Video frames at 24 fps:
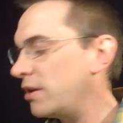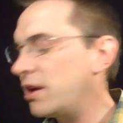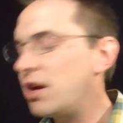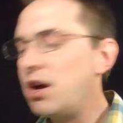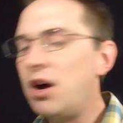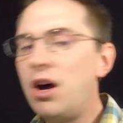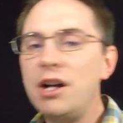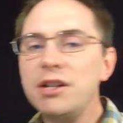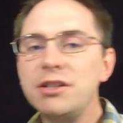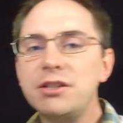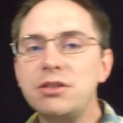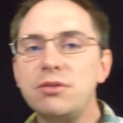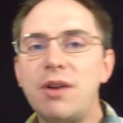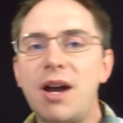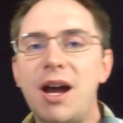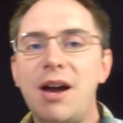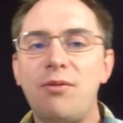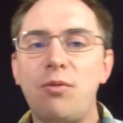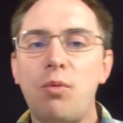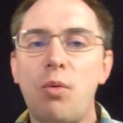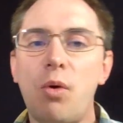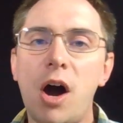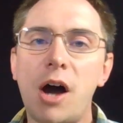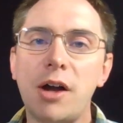We also
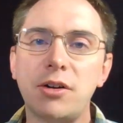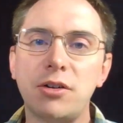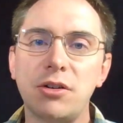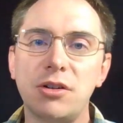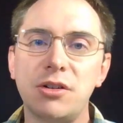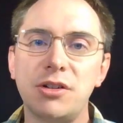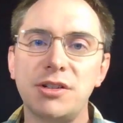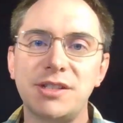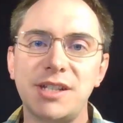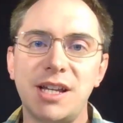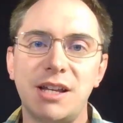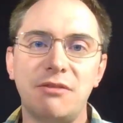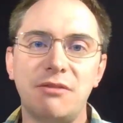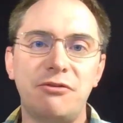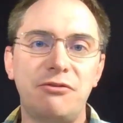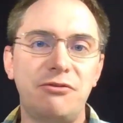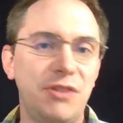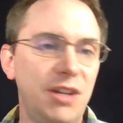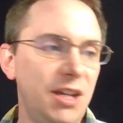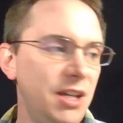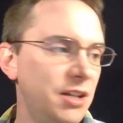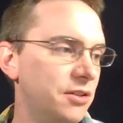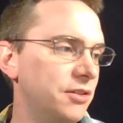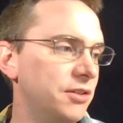have waterers and
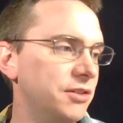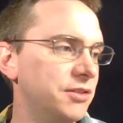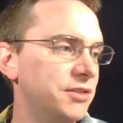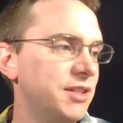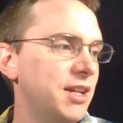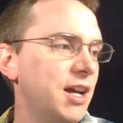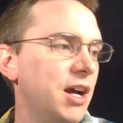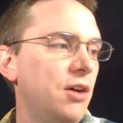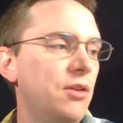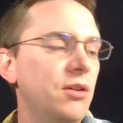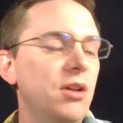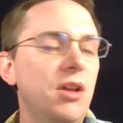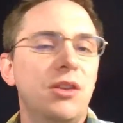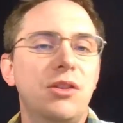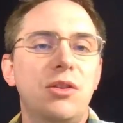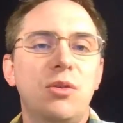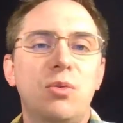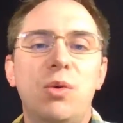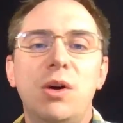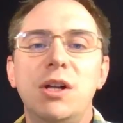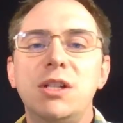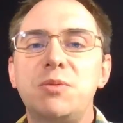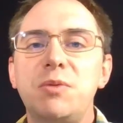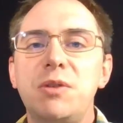feeders. Now,
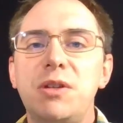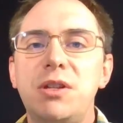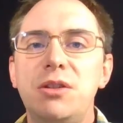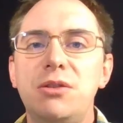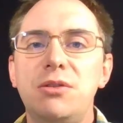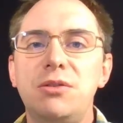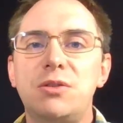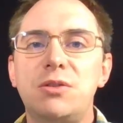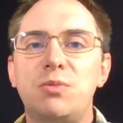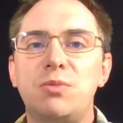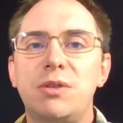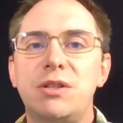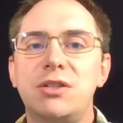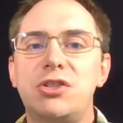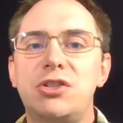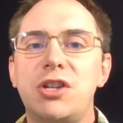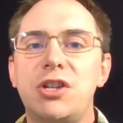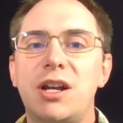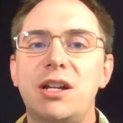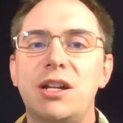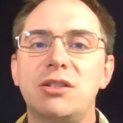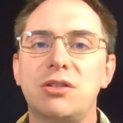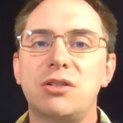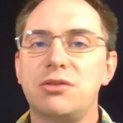the ones we use when
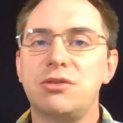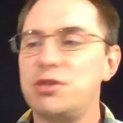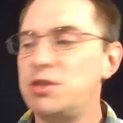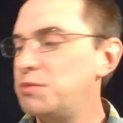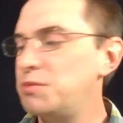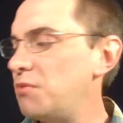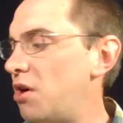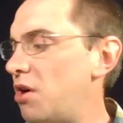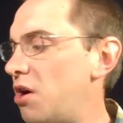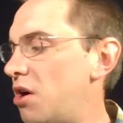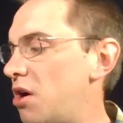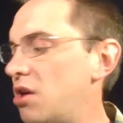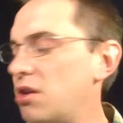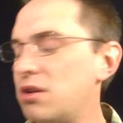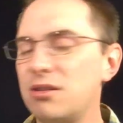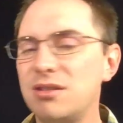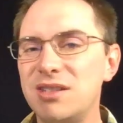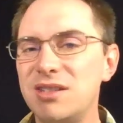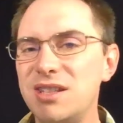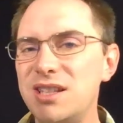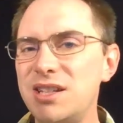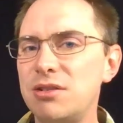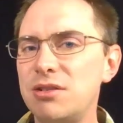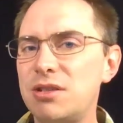chickens are small
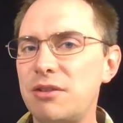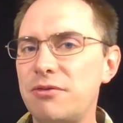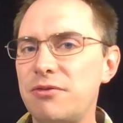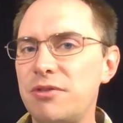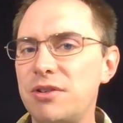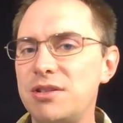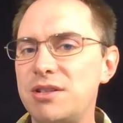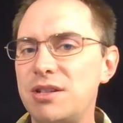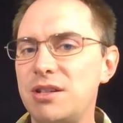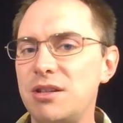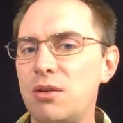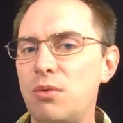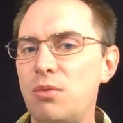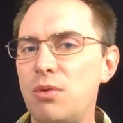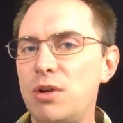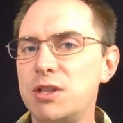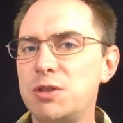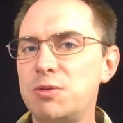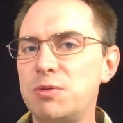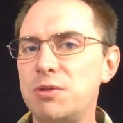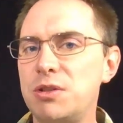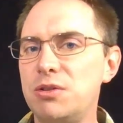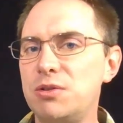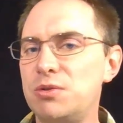are a little different than the
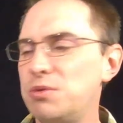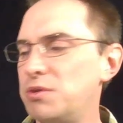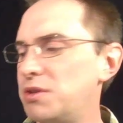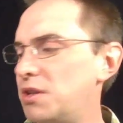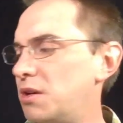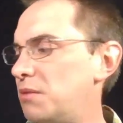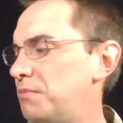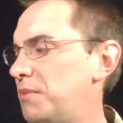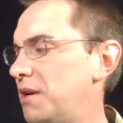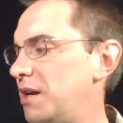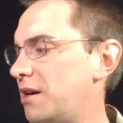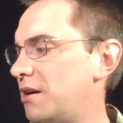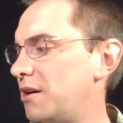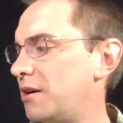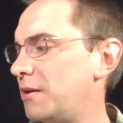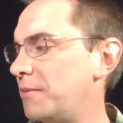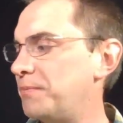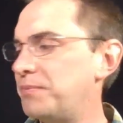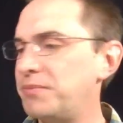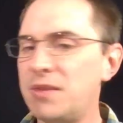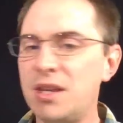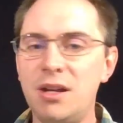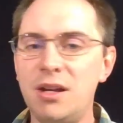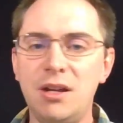ones we use when they're
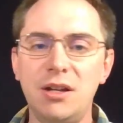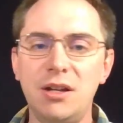bigger.